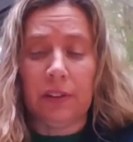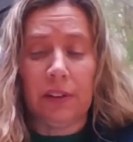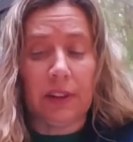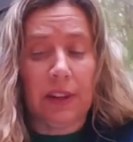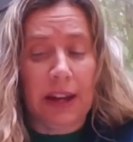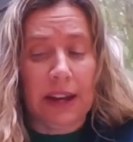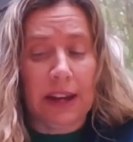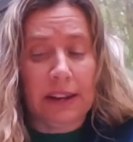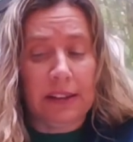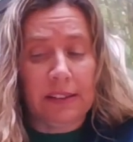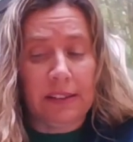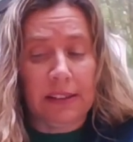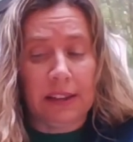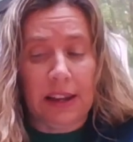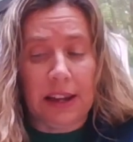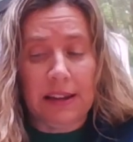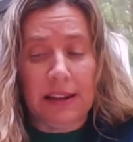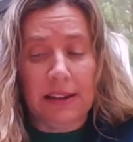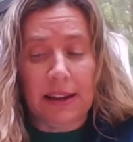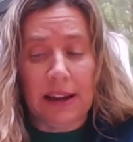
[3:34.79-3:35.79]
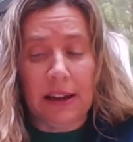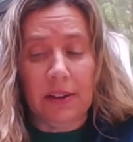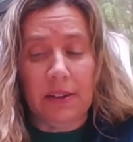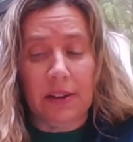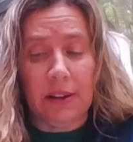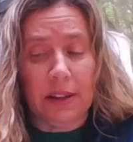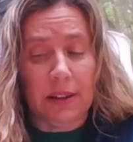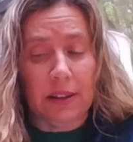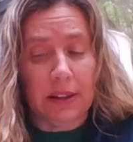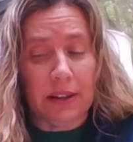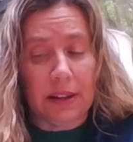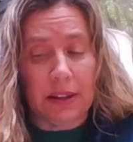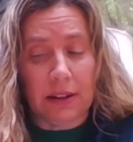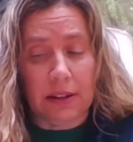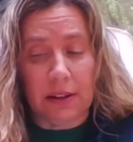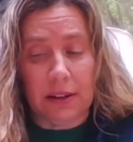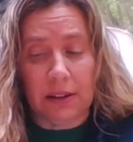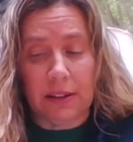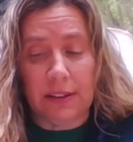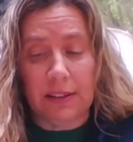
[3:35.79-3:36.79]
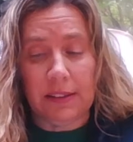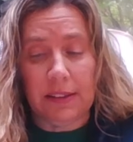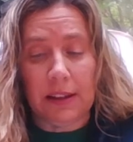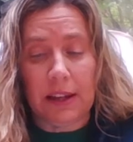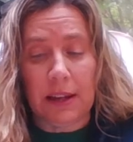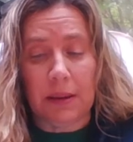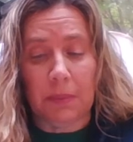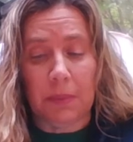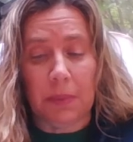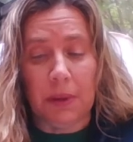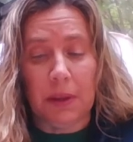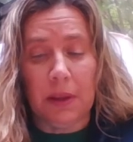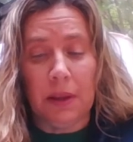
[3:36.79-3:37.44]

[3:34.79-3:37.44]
Gladys lay down on the kiang to sleep.